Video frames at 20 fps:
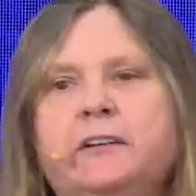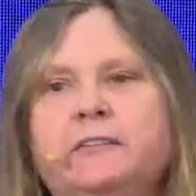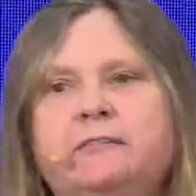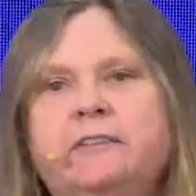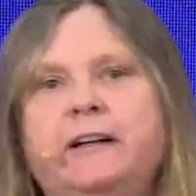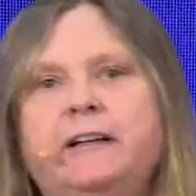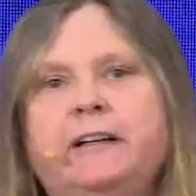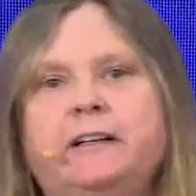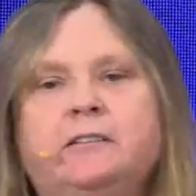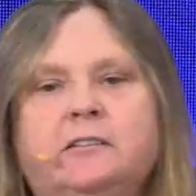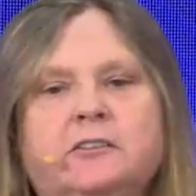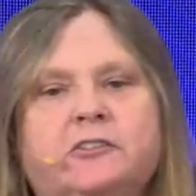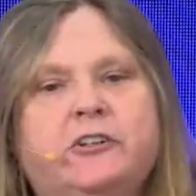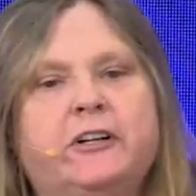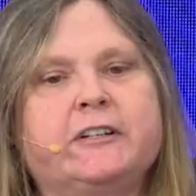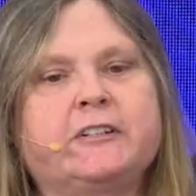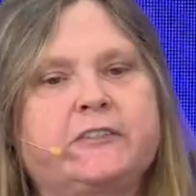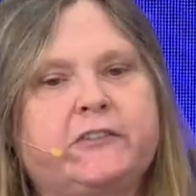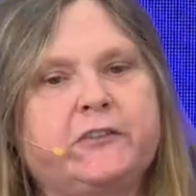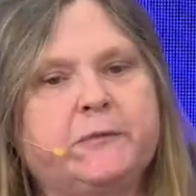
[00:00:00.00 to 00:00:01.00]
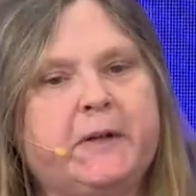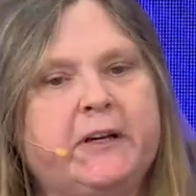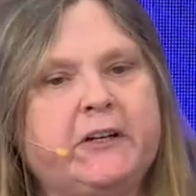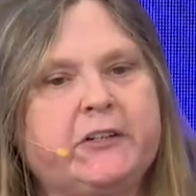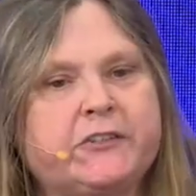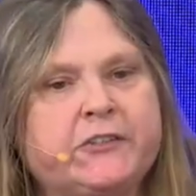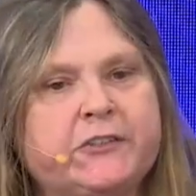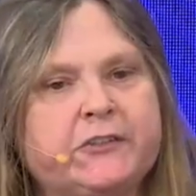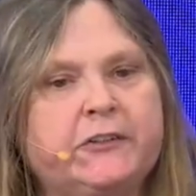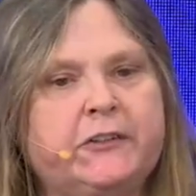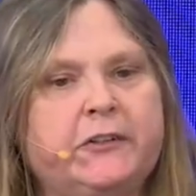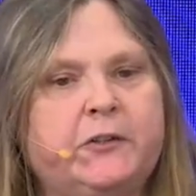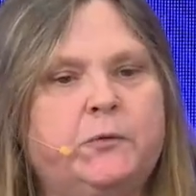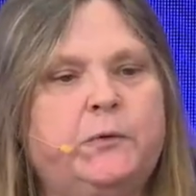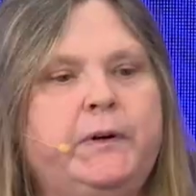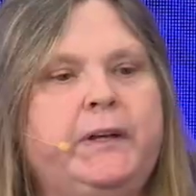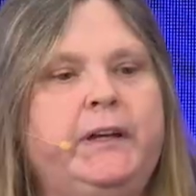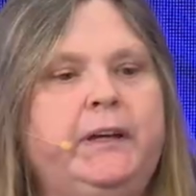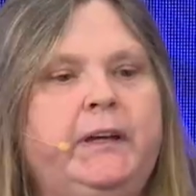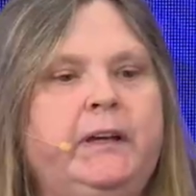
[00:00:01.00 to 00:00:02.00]
radical transformation that
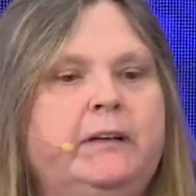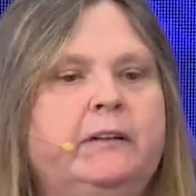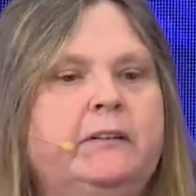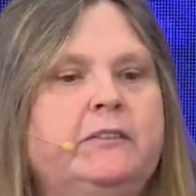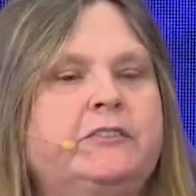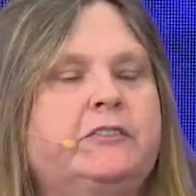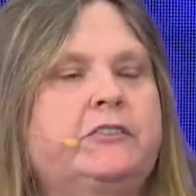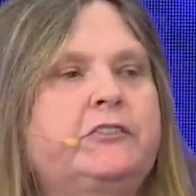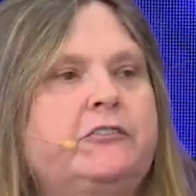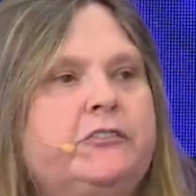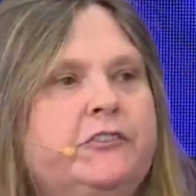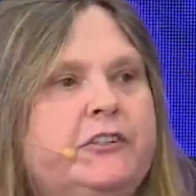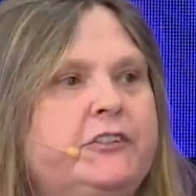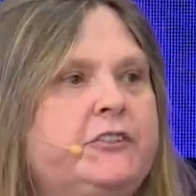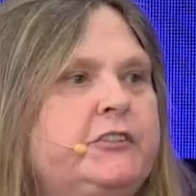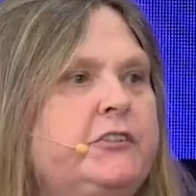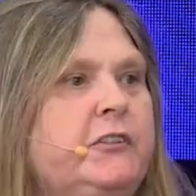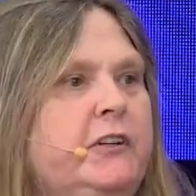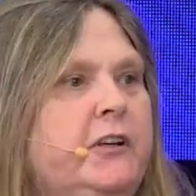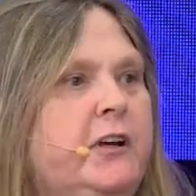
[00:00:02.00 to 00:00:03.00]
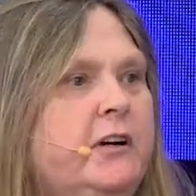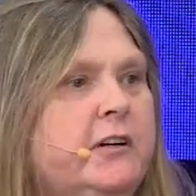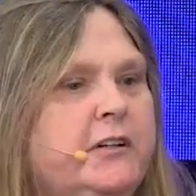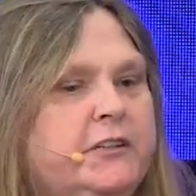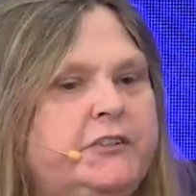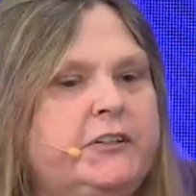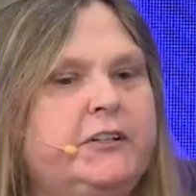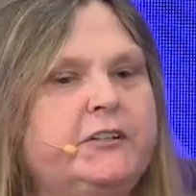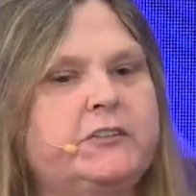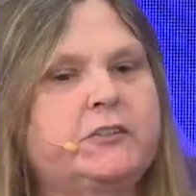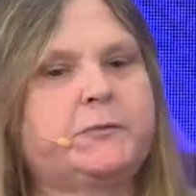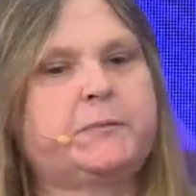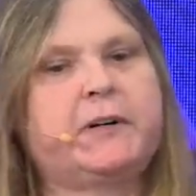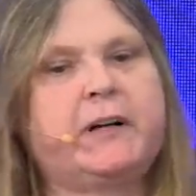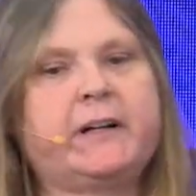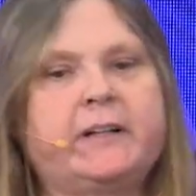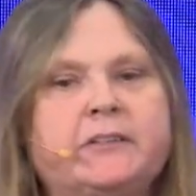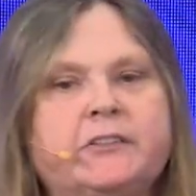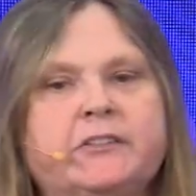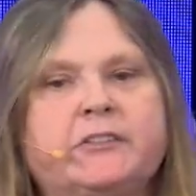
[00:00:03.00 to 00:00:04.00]
we, as a traditional architecture
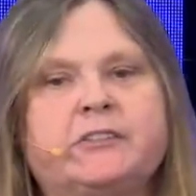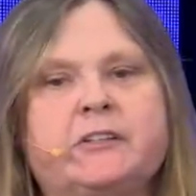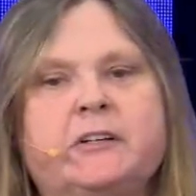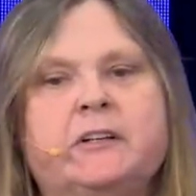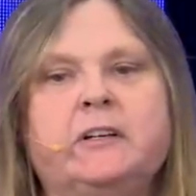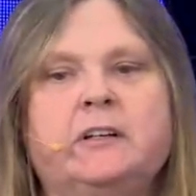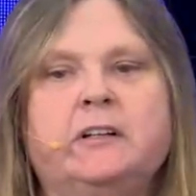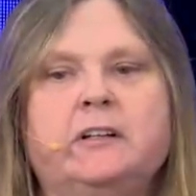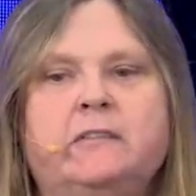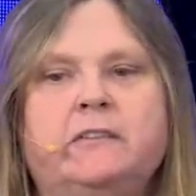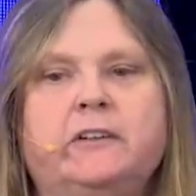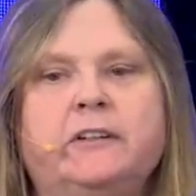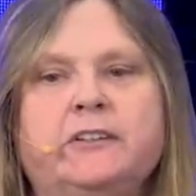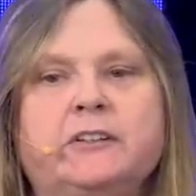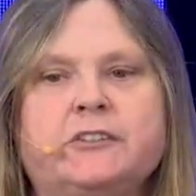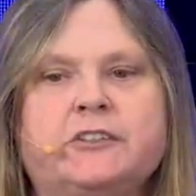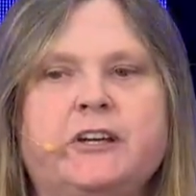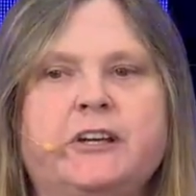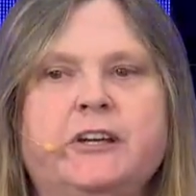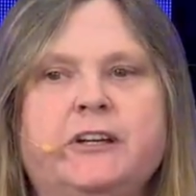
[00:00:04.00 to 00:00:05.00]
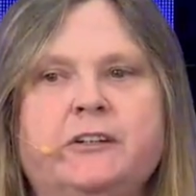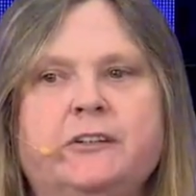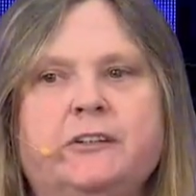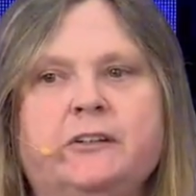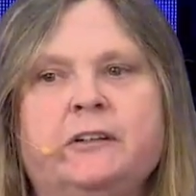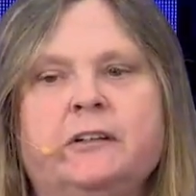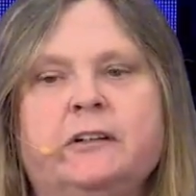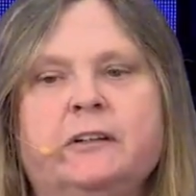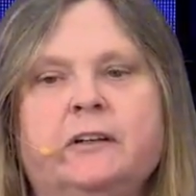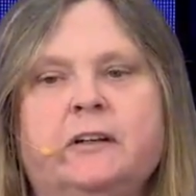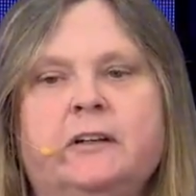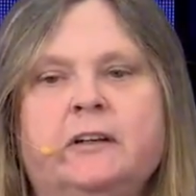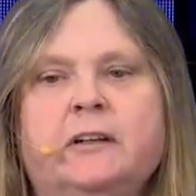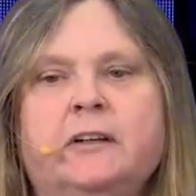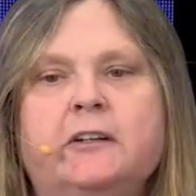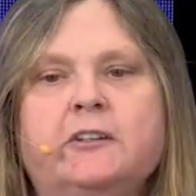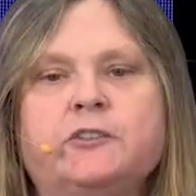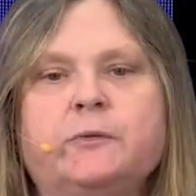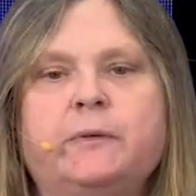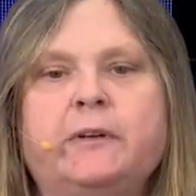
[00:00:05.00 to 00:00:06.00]
practice, have undertaken
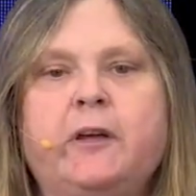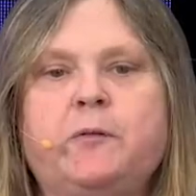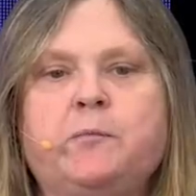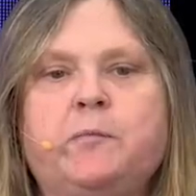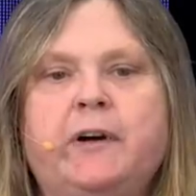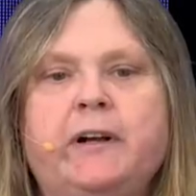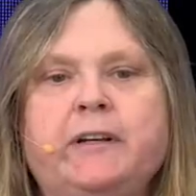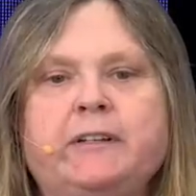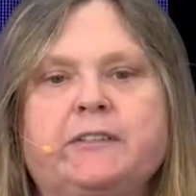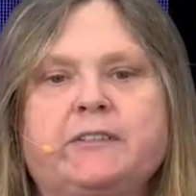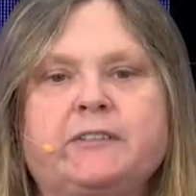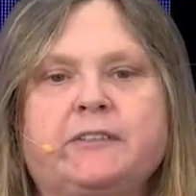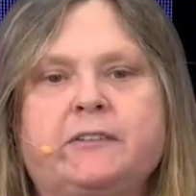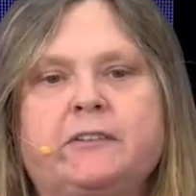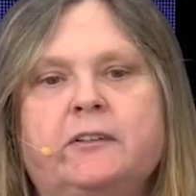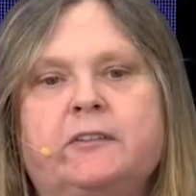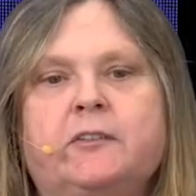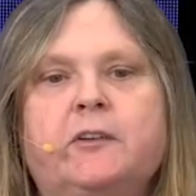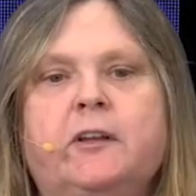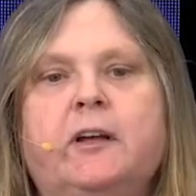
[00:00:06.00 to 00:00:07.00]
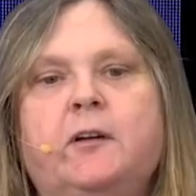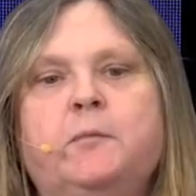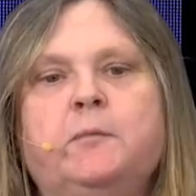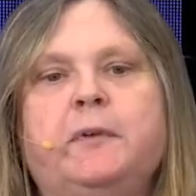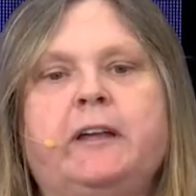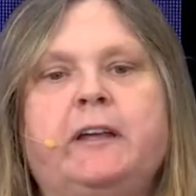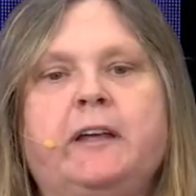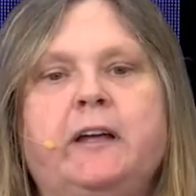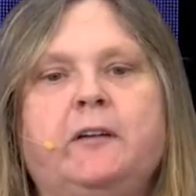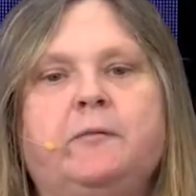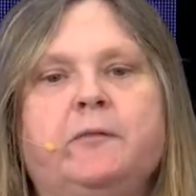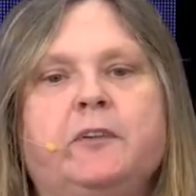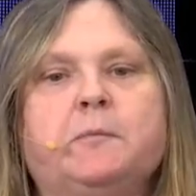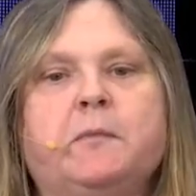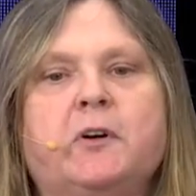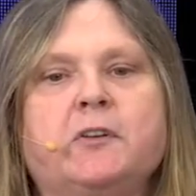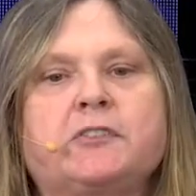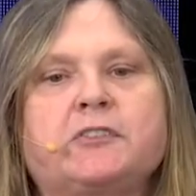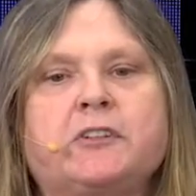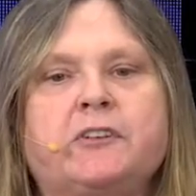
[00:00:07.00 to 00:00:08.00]
as we embraced and became the
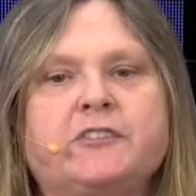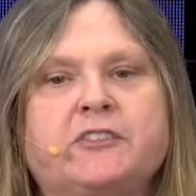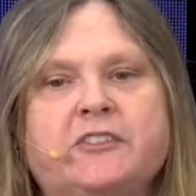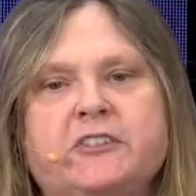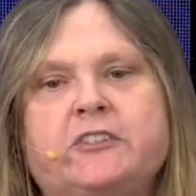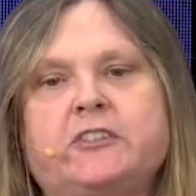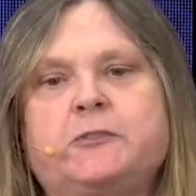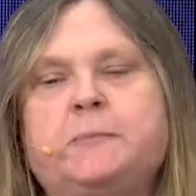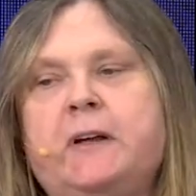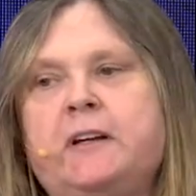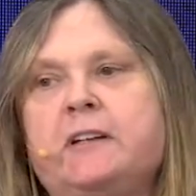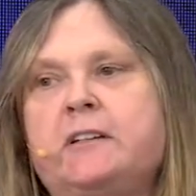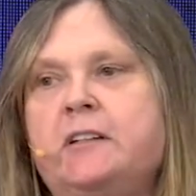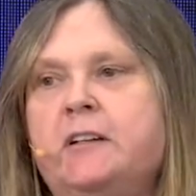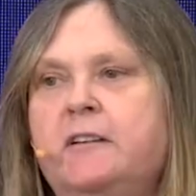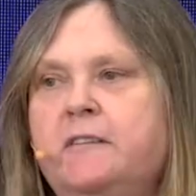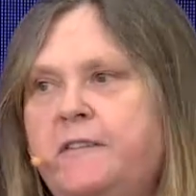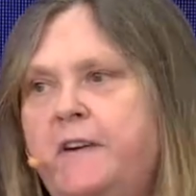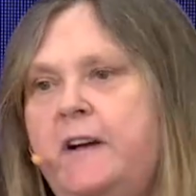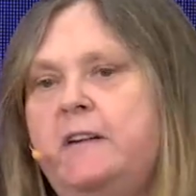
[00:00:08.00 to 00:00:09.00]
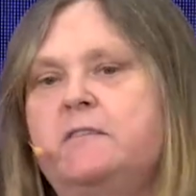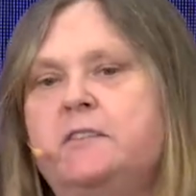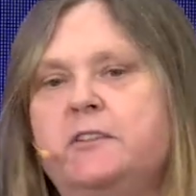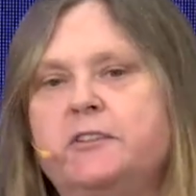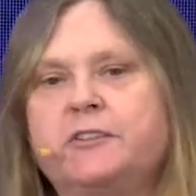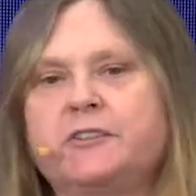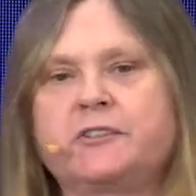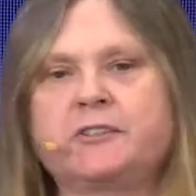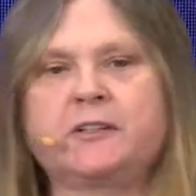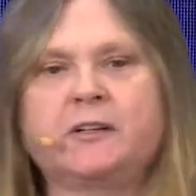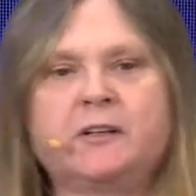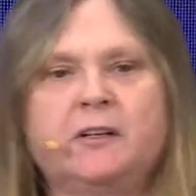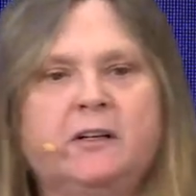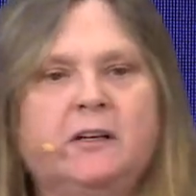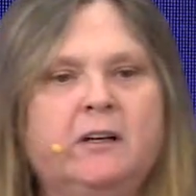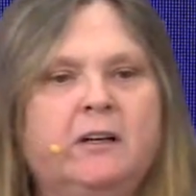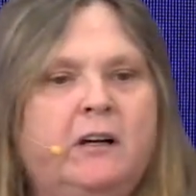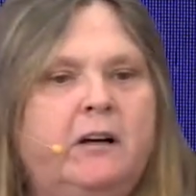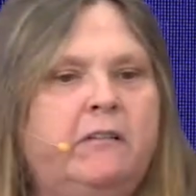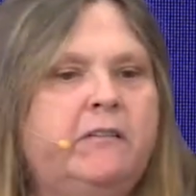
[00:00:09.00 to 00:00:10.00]
most unsuspecting founders
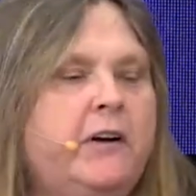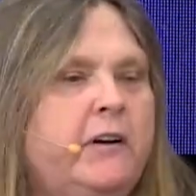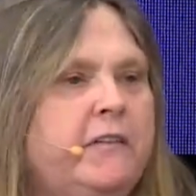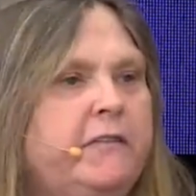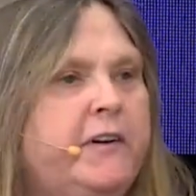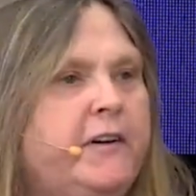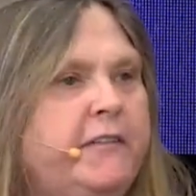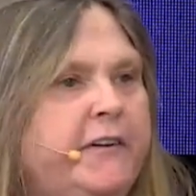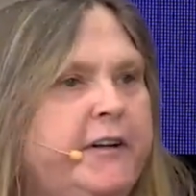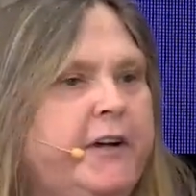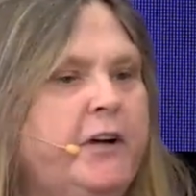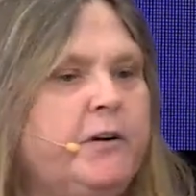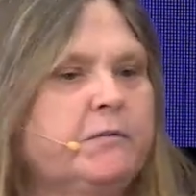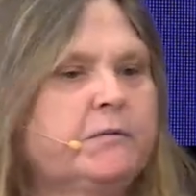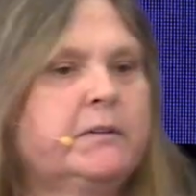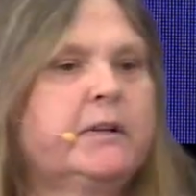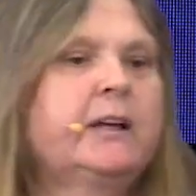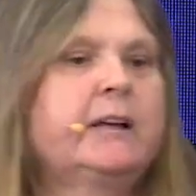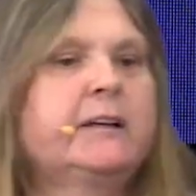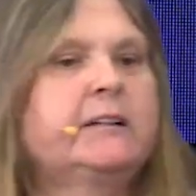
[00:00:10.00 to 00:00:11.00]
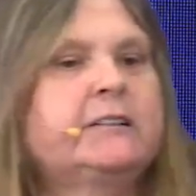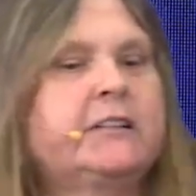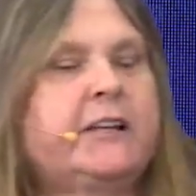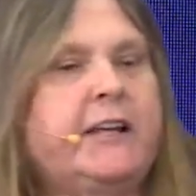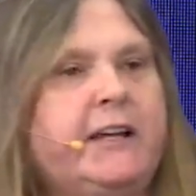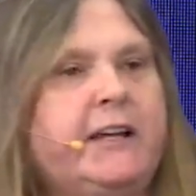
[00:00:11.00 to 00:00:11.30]
of our very own tech